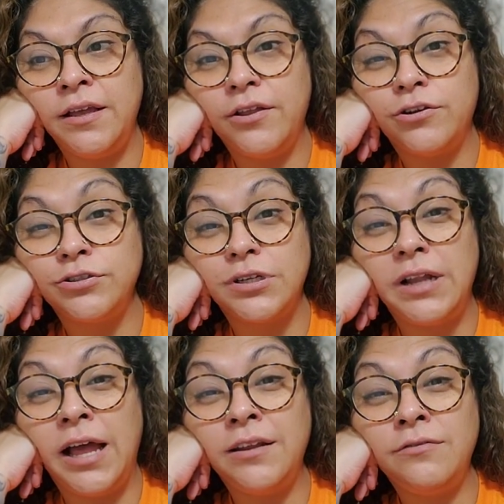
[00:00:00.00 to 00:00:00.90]
There's a
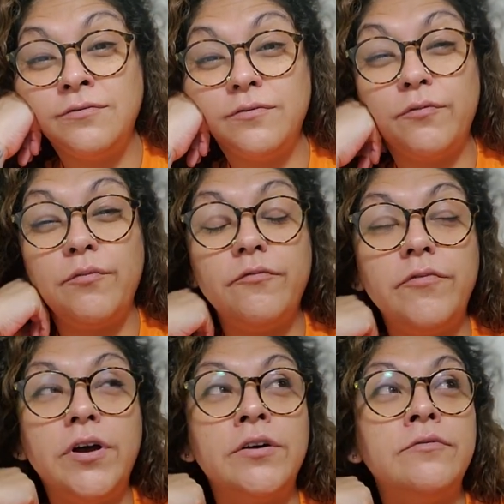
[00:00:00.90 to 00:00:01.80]
lot of
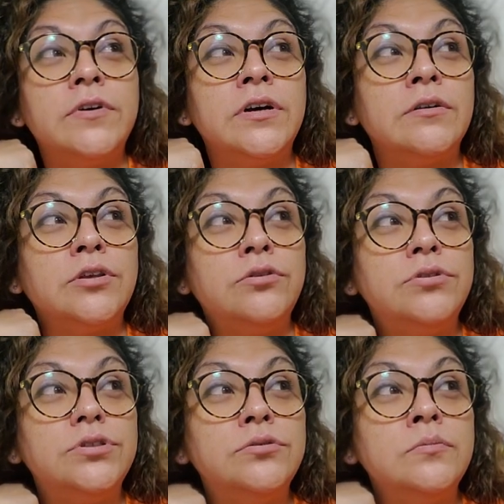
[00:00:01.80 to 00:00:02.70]

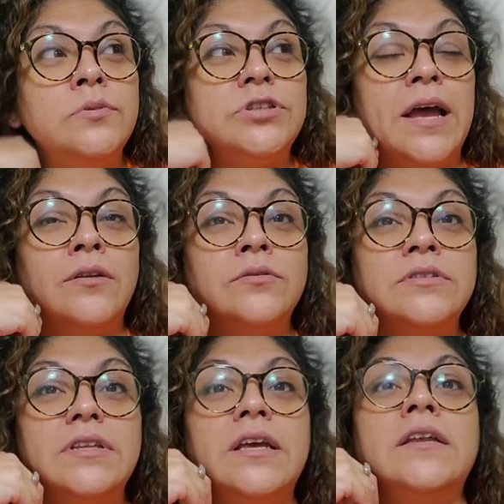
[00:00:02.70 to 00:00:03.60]
YouTube channels
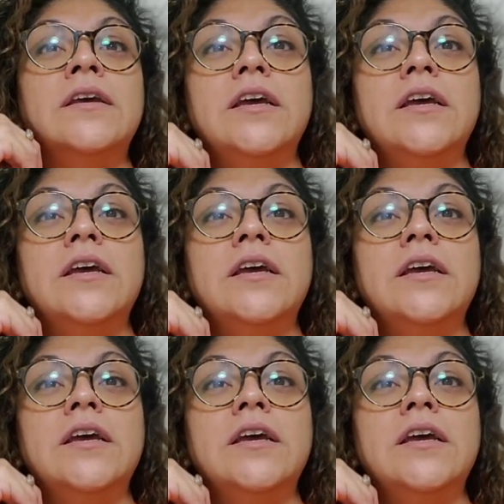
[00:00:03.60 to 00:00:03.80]
that